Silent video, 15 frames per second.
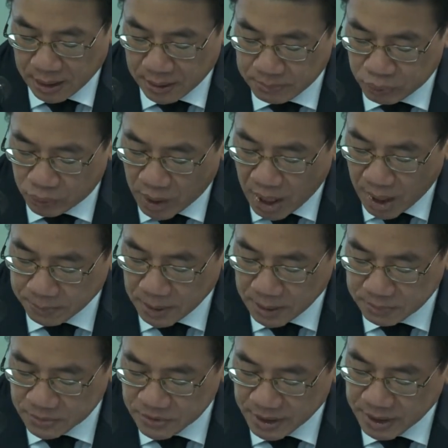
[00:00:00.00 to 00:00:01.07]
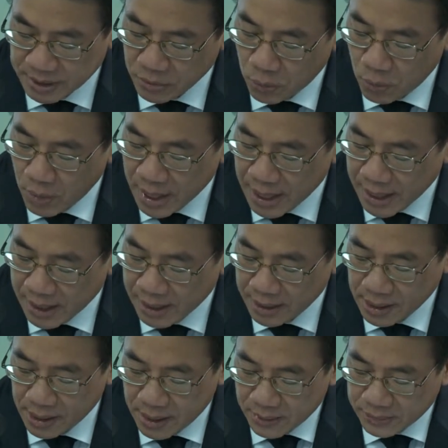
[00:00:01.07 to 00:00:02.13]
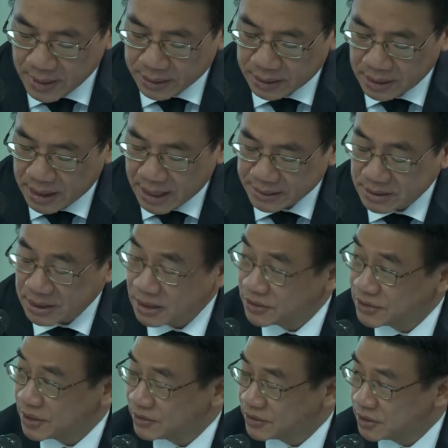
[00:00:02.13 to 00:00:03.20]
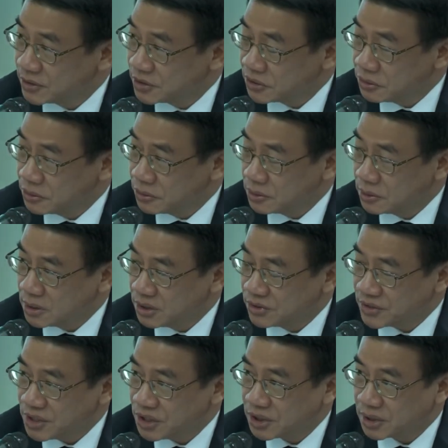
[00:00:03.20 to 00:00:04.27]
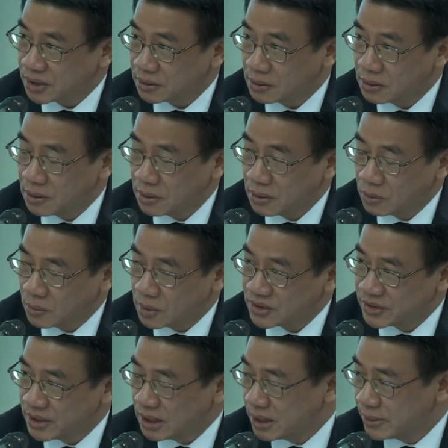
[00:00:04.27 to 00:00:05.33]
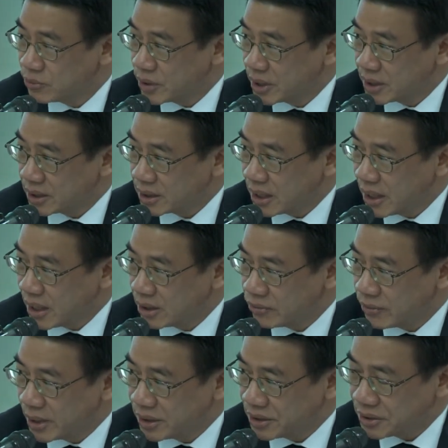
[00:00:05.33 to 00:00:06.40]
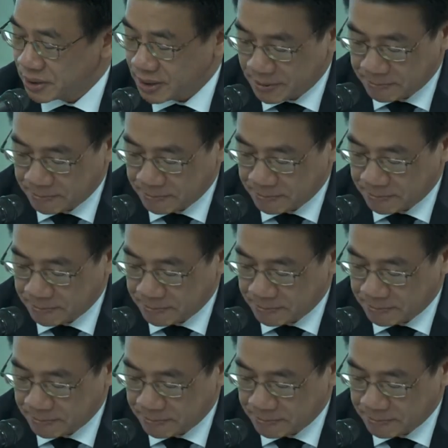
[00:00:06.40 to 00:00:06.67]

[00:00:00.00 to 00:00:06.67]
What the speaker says: problems in the way that the 1962 decision was deliberated and rendered.